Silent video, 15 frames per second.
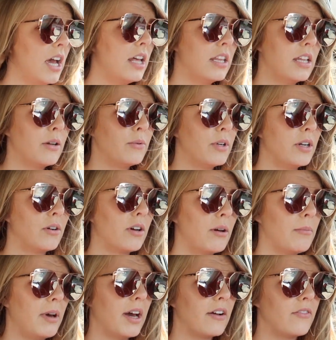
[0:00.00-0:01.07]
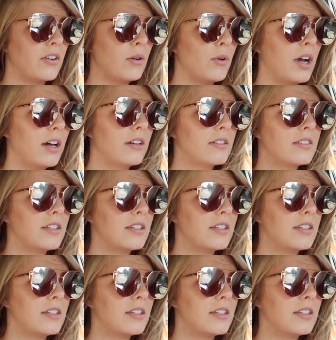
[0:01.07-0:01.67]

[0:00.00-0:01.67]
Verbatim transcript: and then we don't come back for a while.